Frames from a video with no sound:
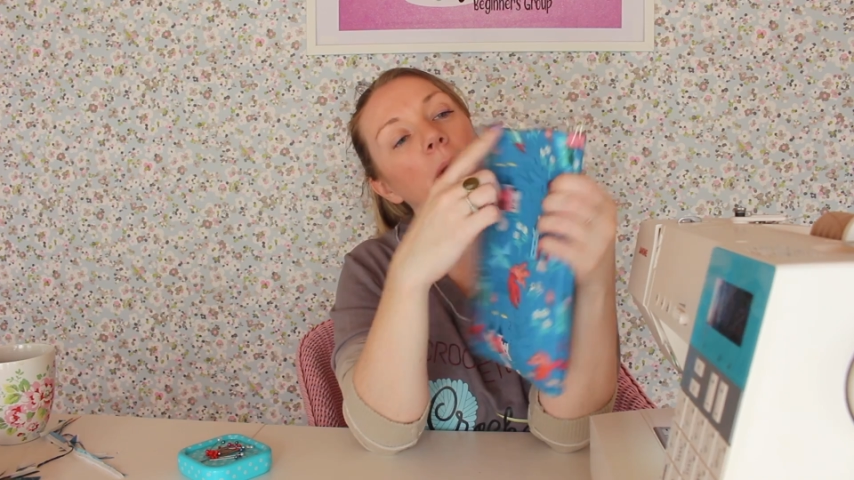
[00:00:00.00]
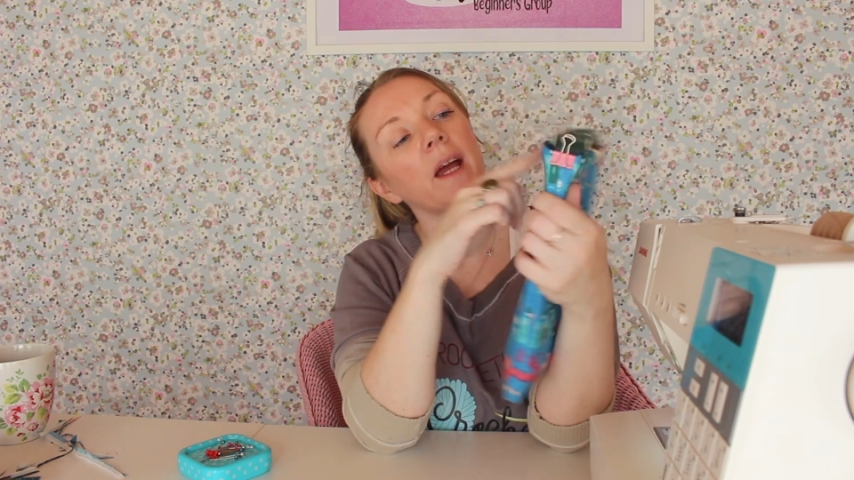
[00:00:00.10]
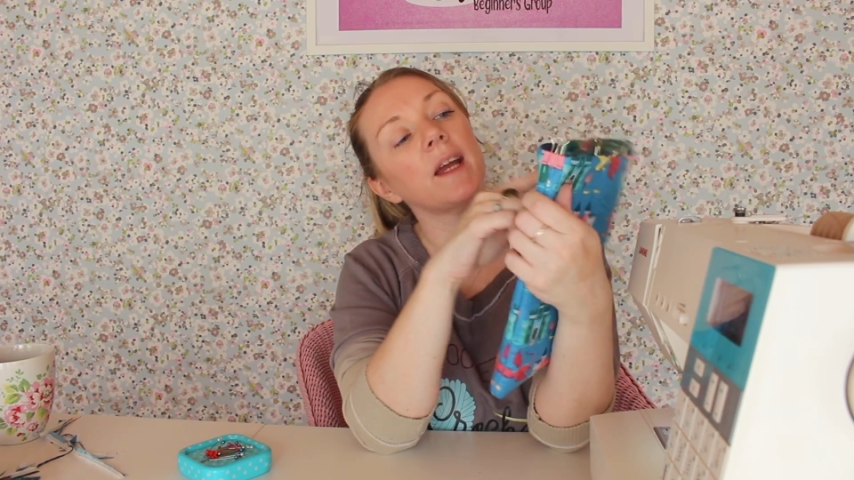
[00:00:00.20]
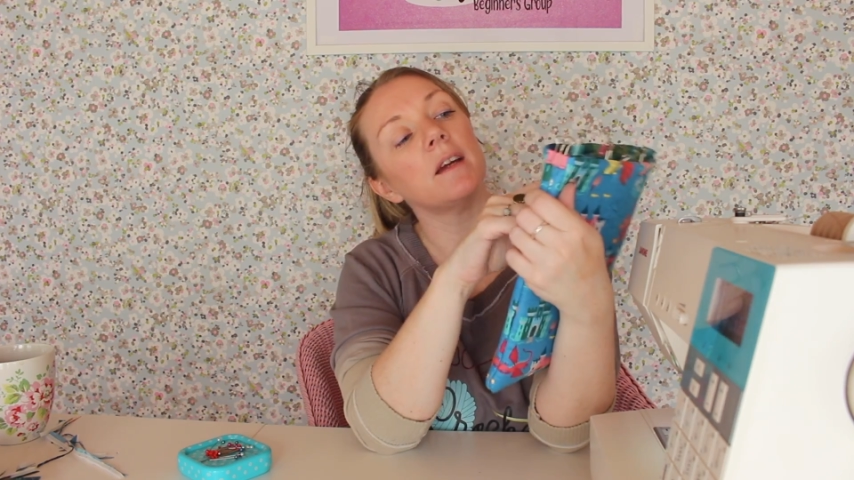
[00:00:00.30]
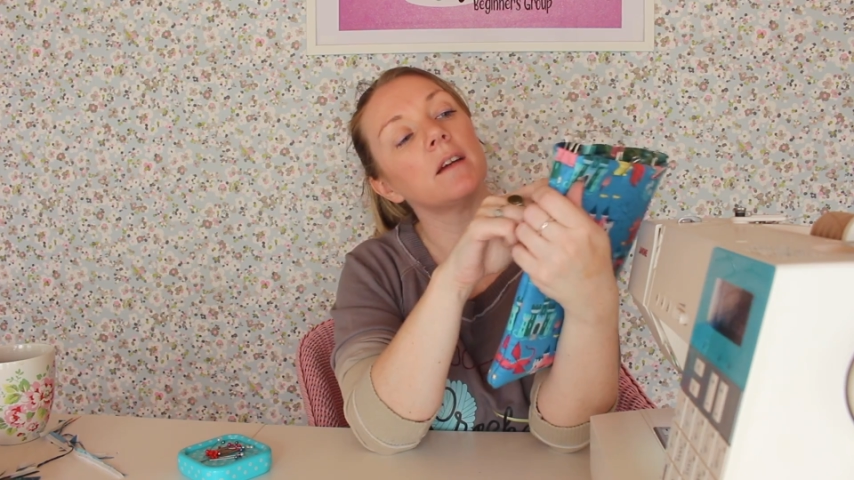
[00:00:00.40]

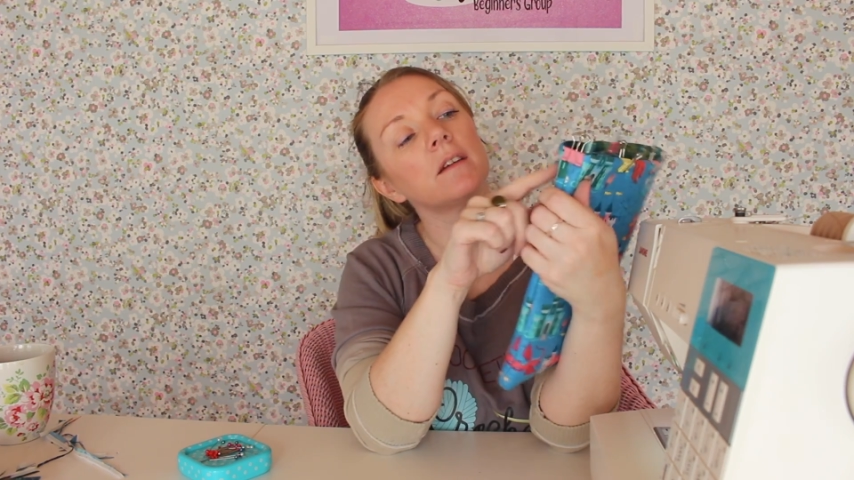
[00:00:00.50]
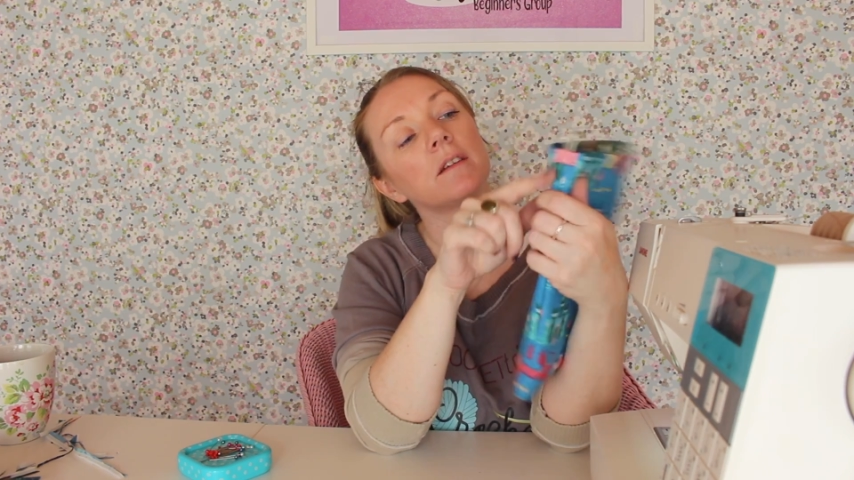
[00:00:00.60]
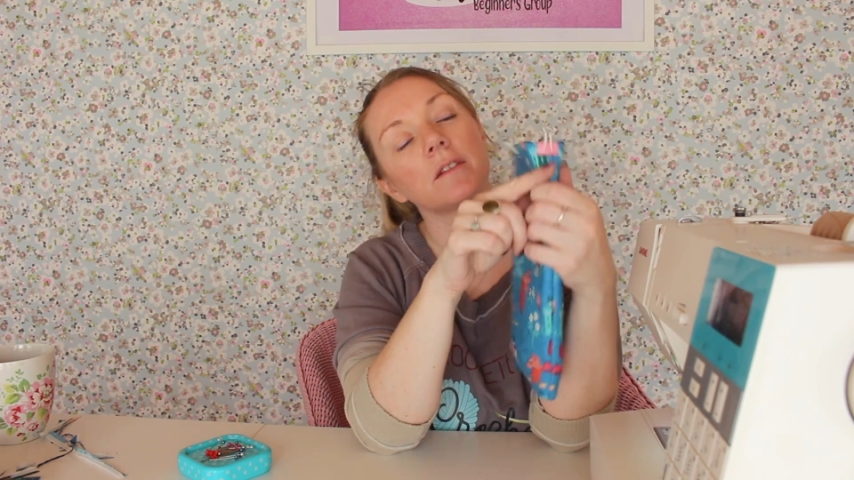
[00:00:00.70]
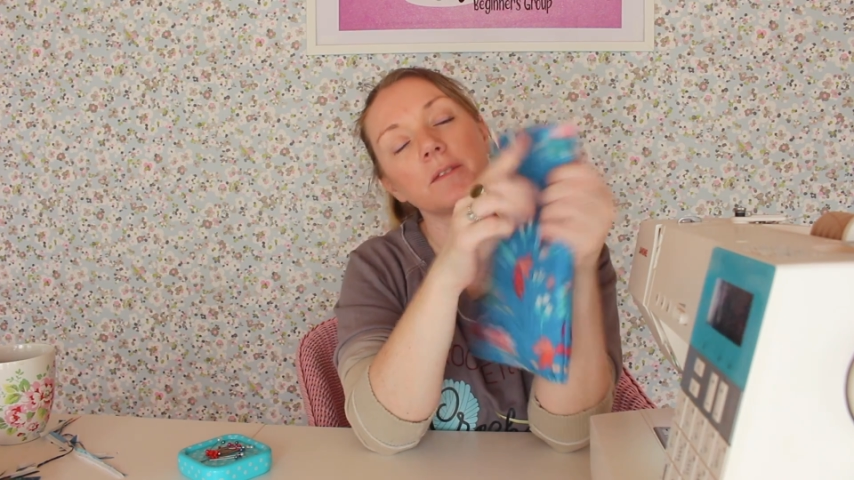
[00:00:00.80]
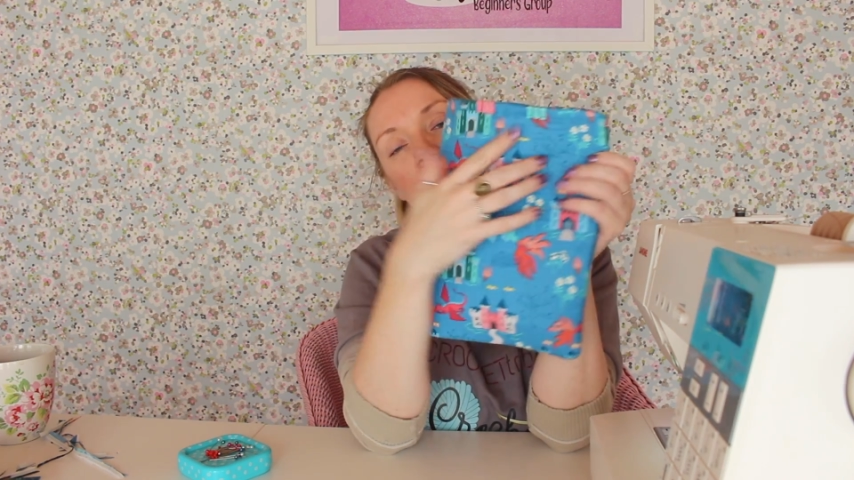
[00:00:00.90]
way
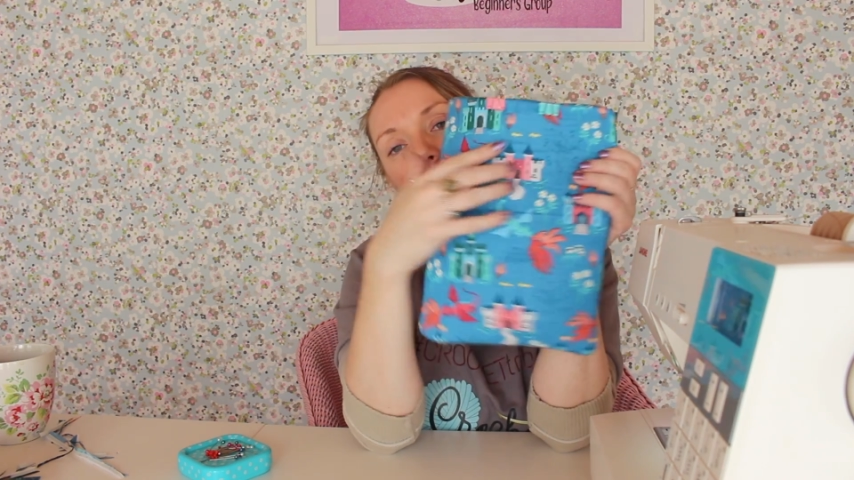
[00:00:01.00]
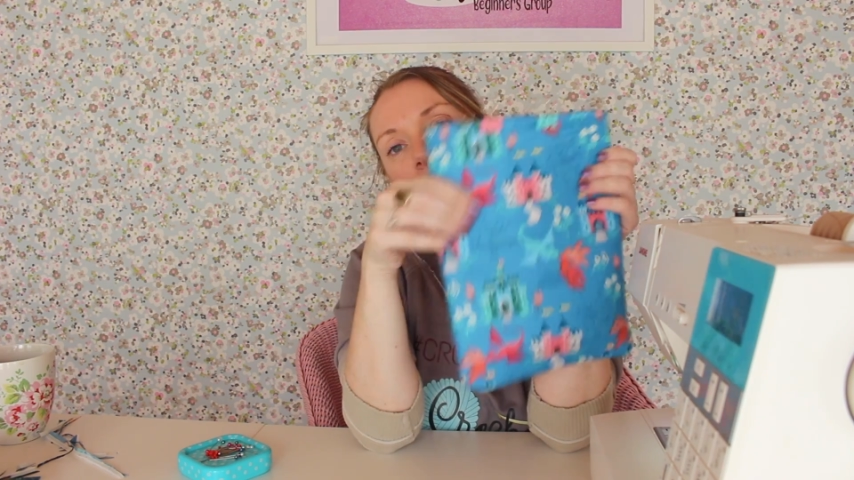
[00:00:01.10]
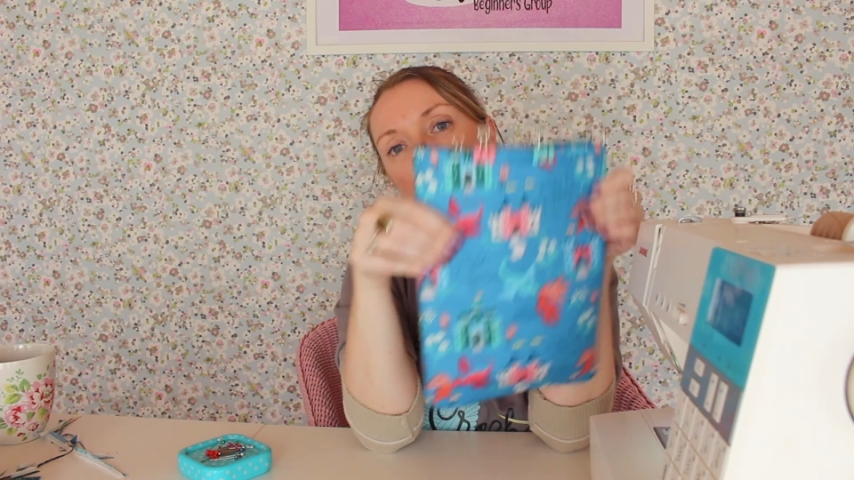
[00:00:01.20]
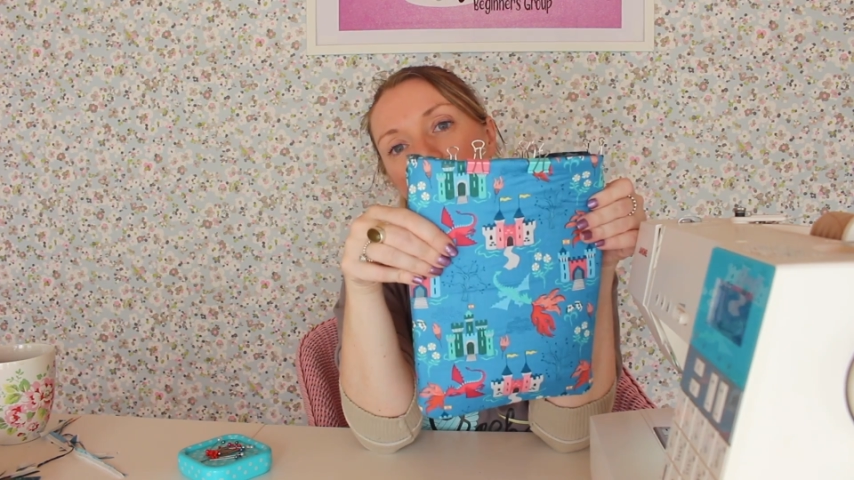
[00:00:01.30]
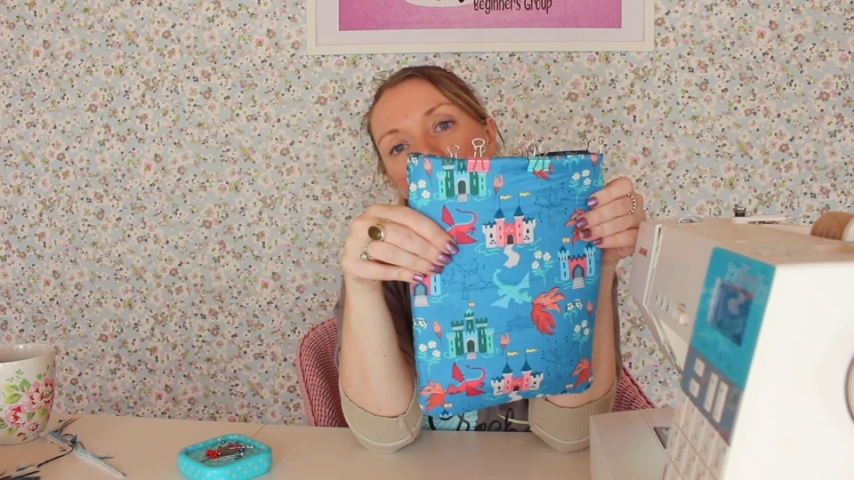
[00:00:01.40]

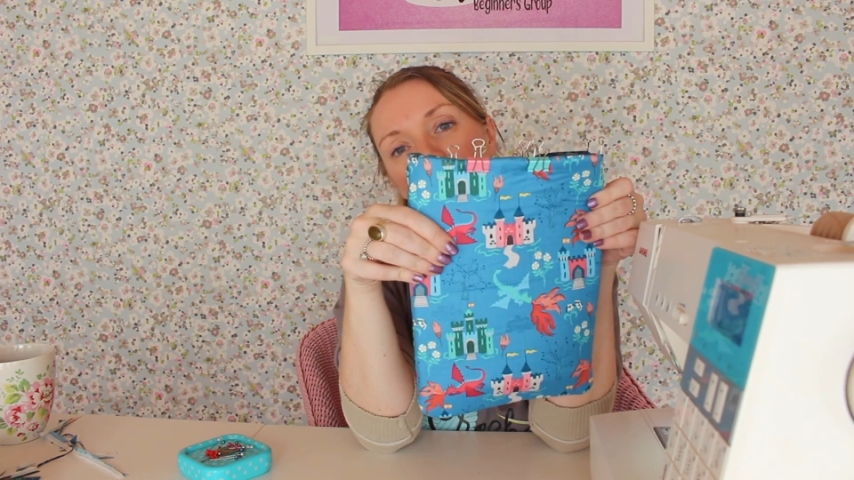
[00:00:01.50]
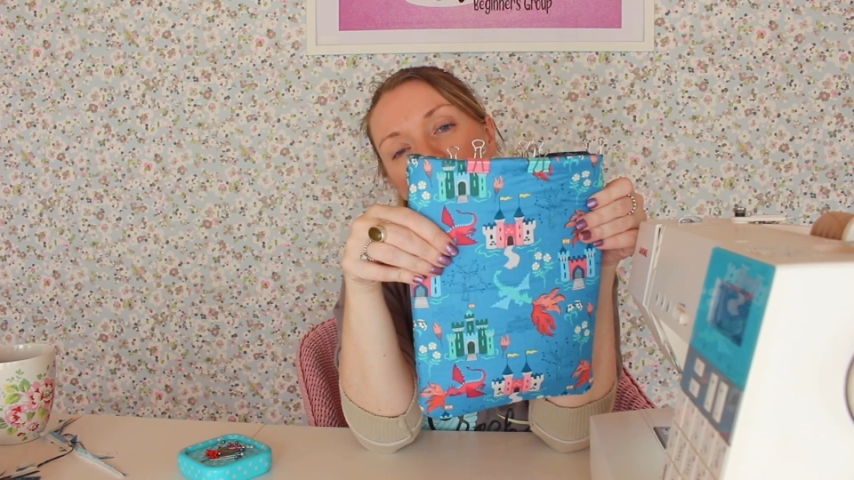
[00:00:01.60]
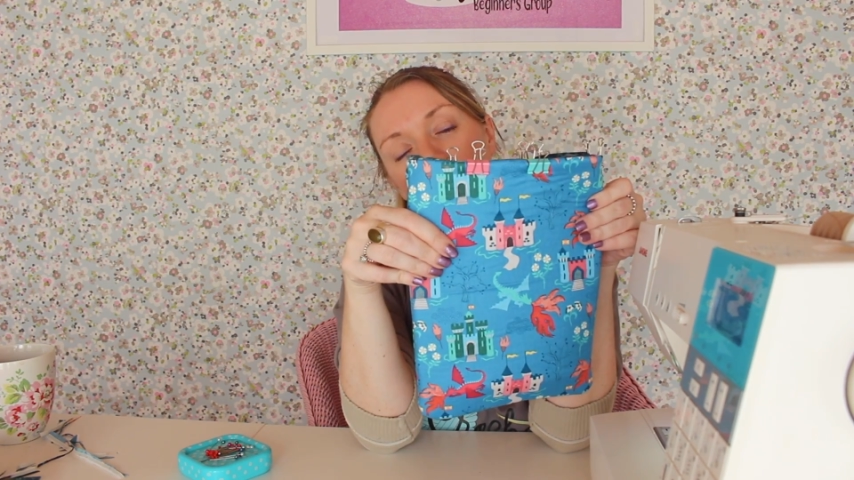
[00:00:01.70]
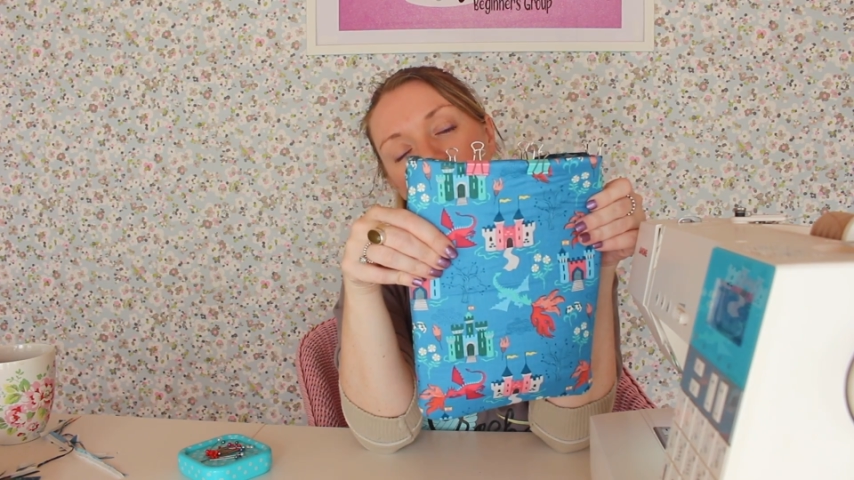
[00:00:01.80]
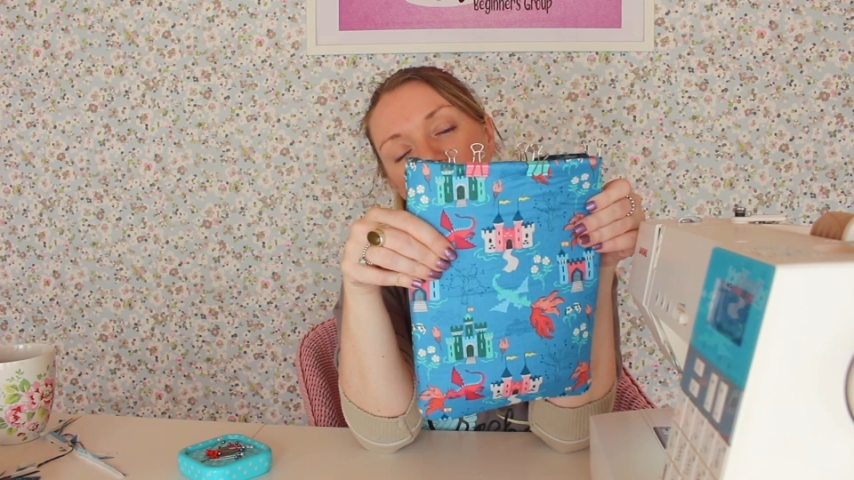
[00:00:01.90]

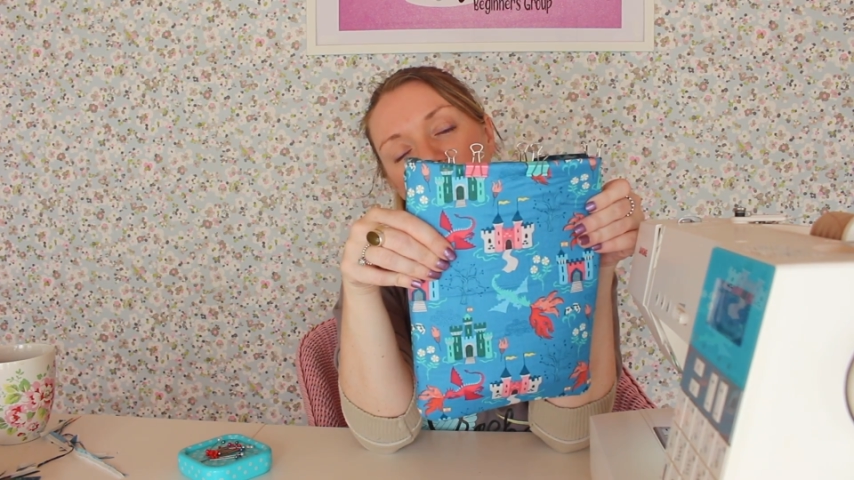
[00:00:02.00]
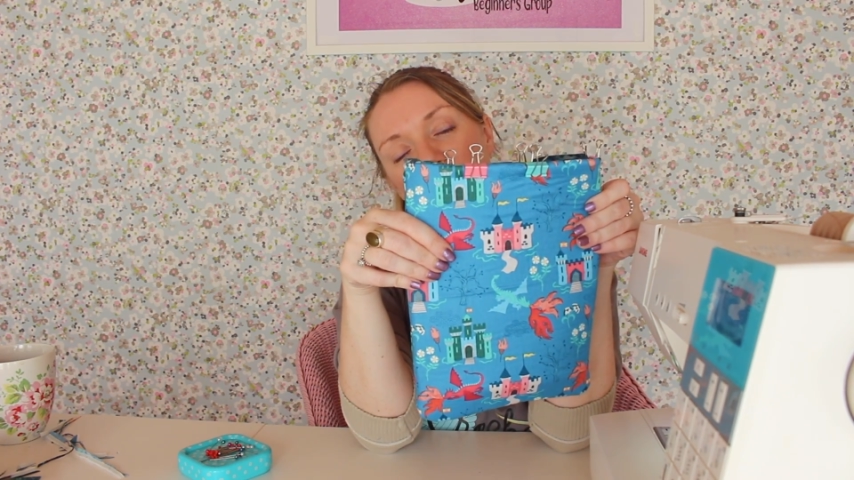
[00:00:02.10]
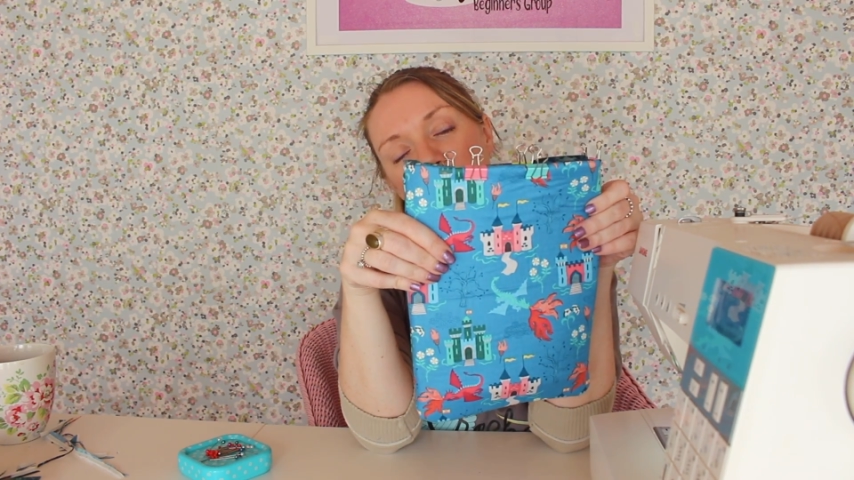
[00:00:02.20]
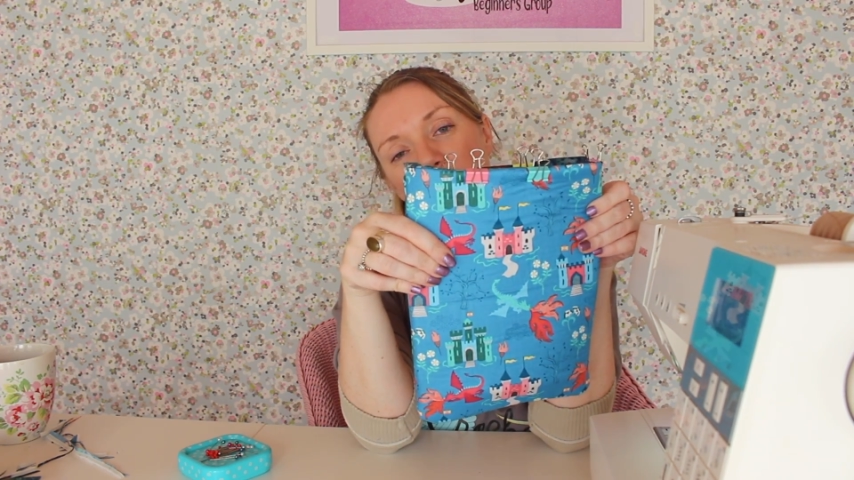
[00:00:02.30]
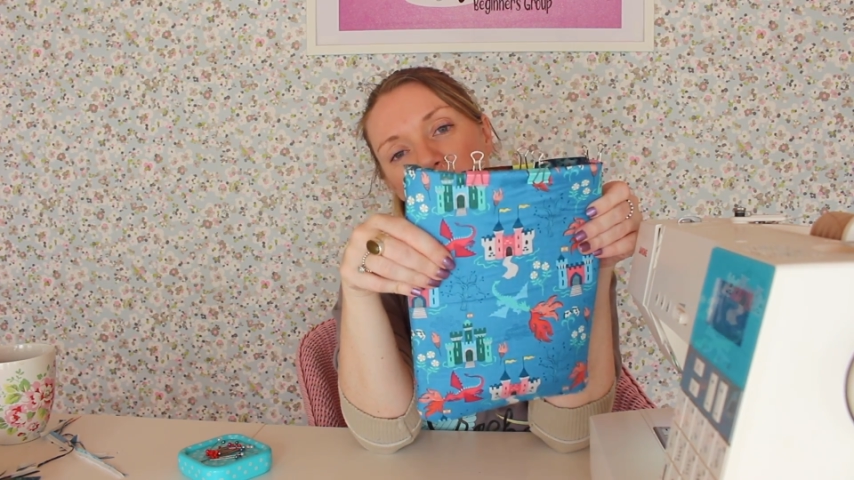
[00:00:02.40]
around the top.